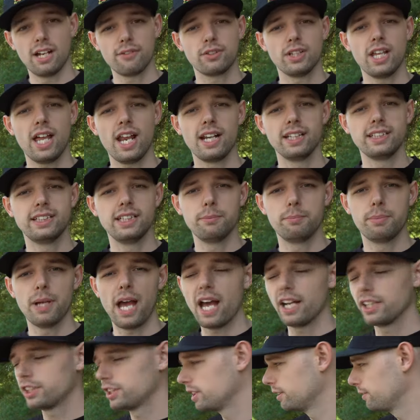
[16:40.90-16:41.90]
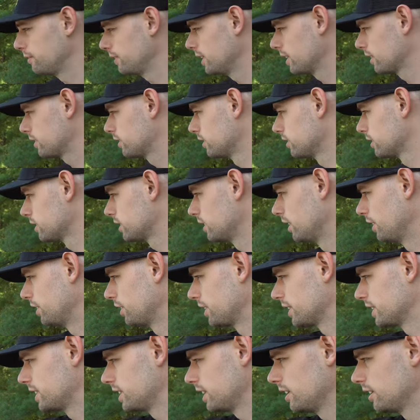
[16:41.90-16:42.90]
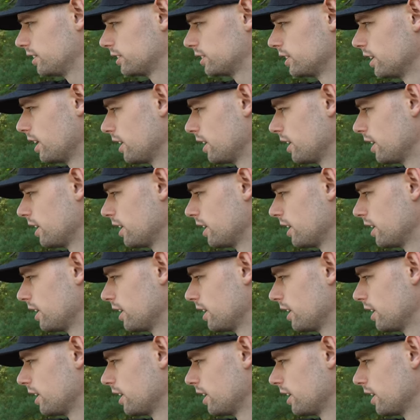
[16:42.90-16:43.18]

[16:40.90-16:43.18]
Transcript: after that, I debadged the vehicle. So as you can see, there's